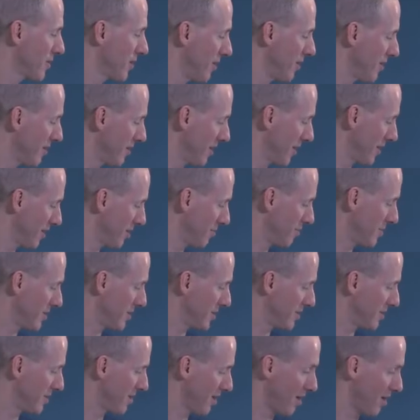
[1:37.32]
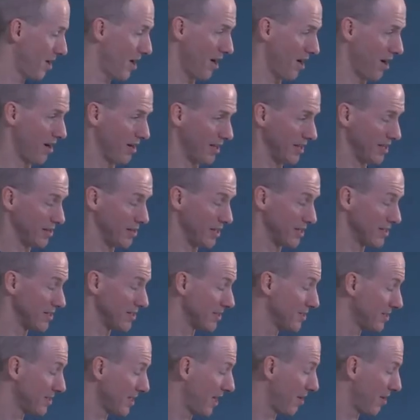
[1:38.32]
currently in the
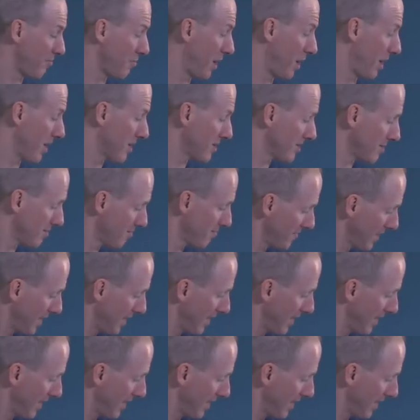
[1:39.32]
inside a box,